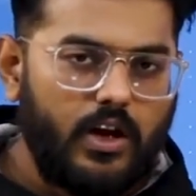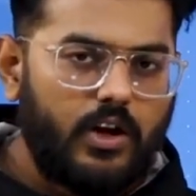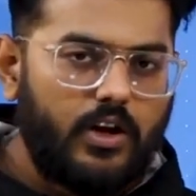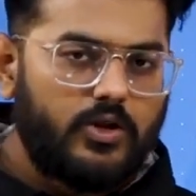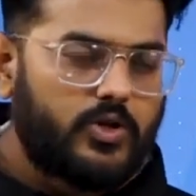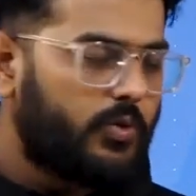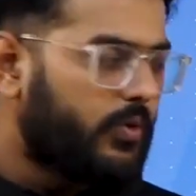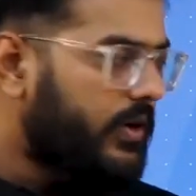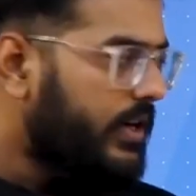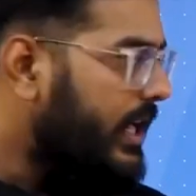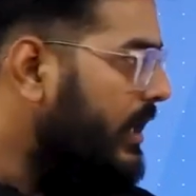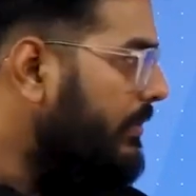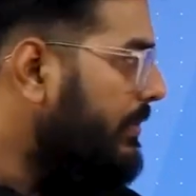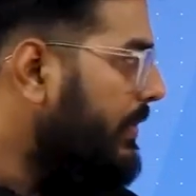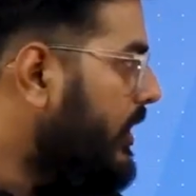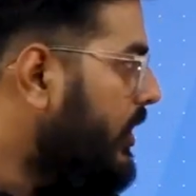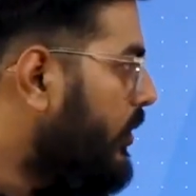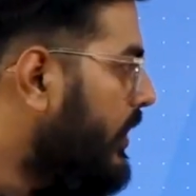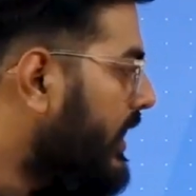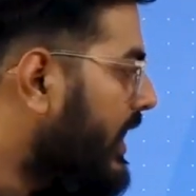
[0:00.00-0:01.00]
So what I'll be
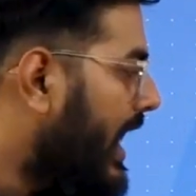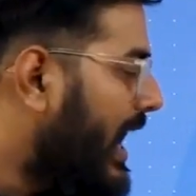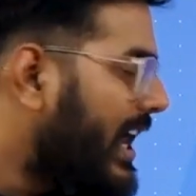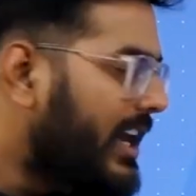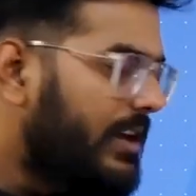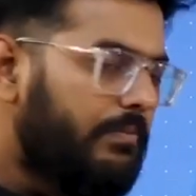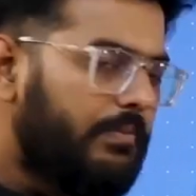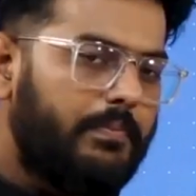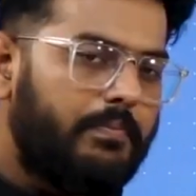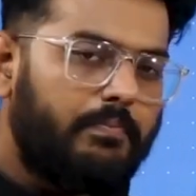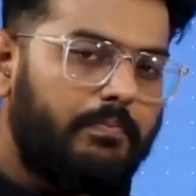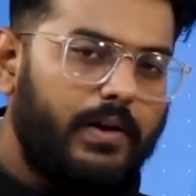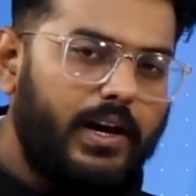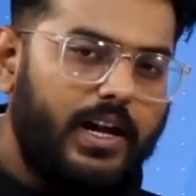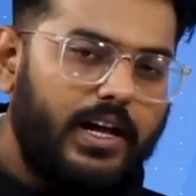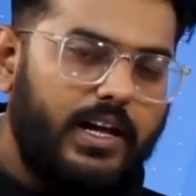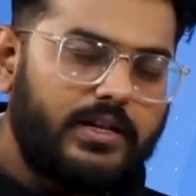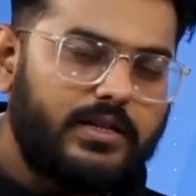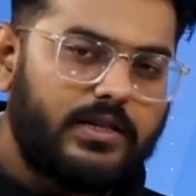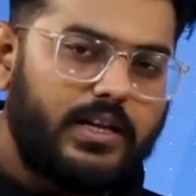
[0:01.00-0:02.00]
doing, I'll be
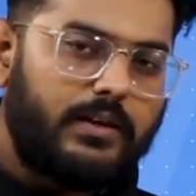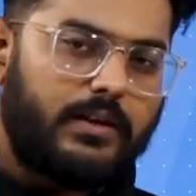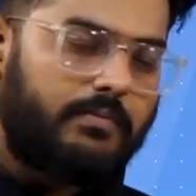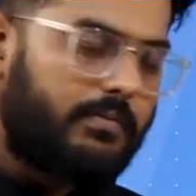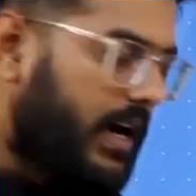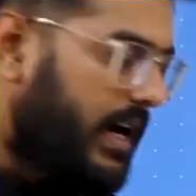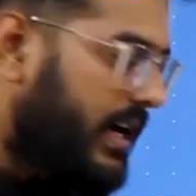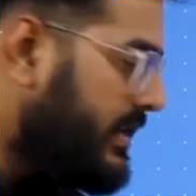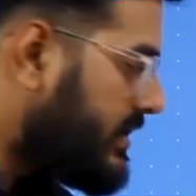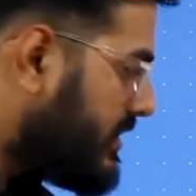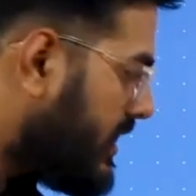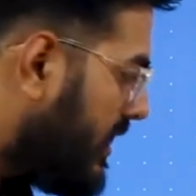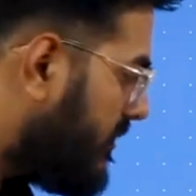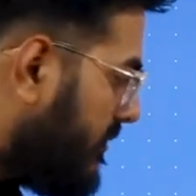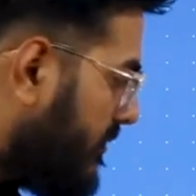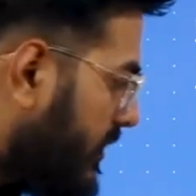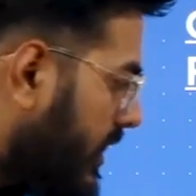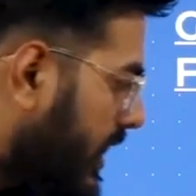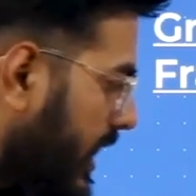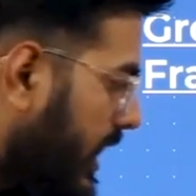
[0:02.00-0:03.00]
placing
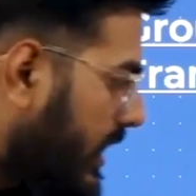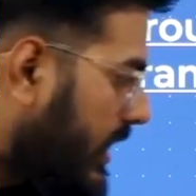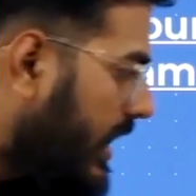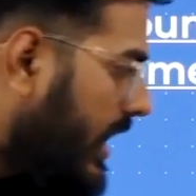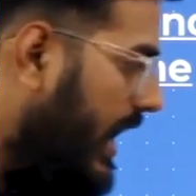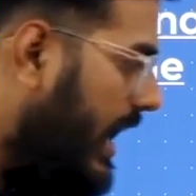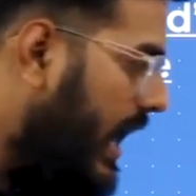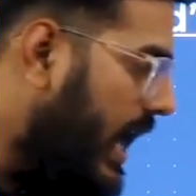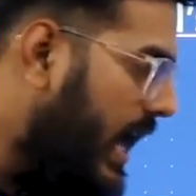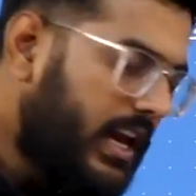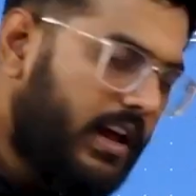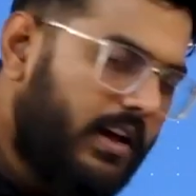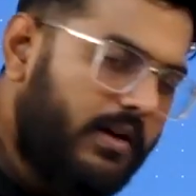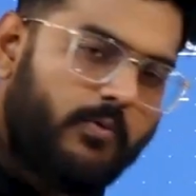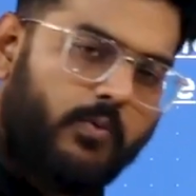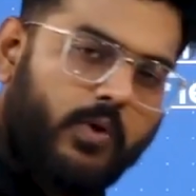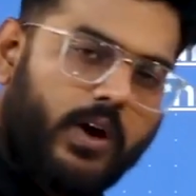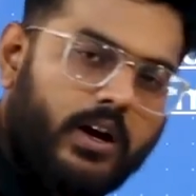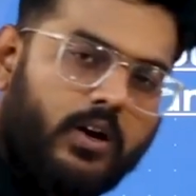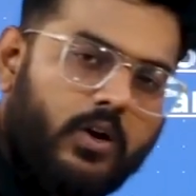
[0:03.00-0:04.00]
myself in any
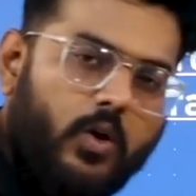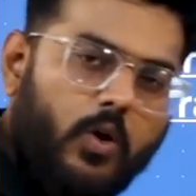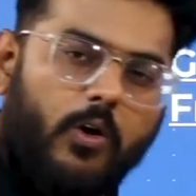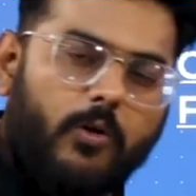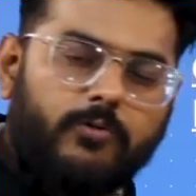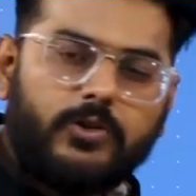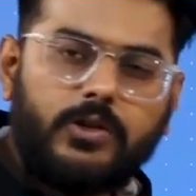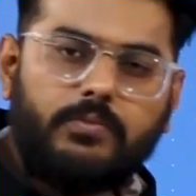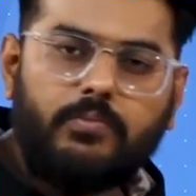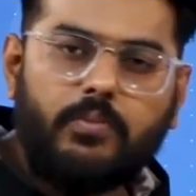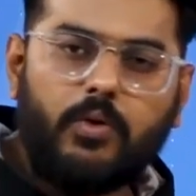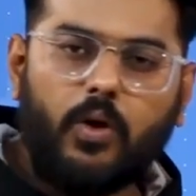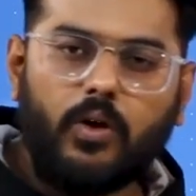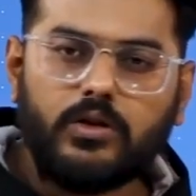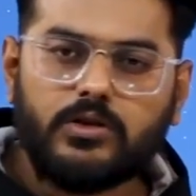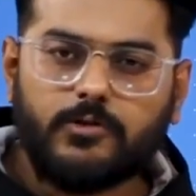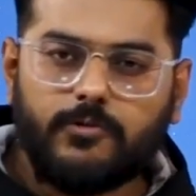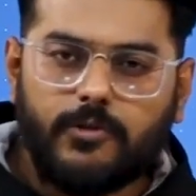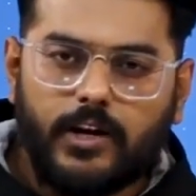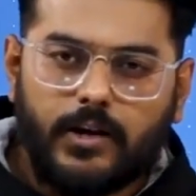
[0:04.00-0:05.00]
one of the
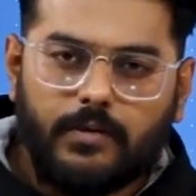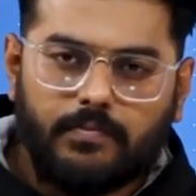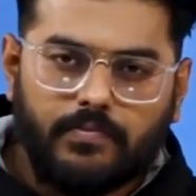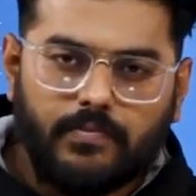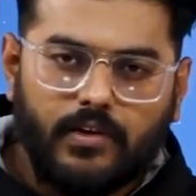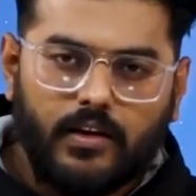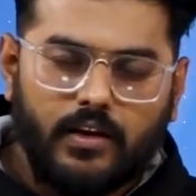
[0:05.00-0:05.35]
ball's frame.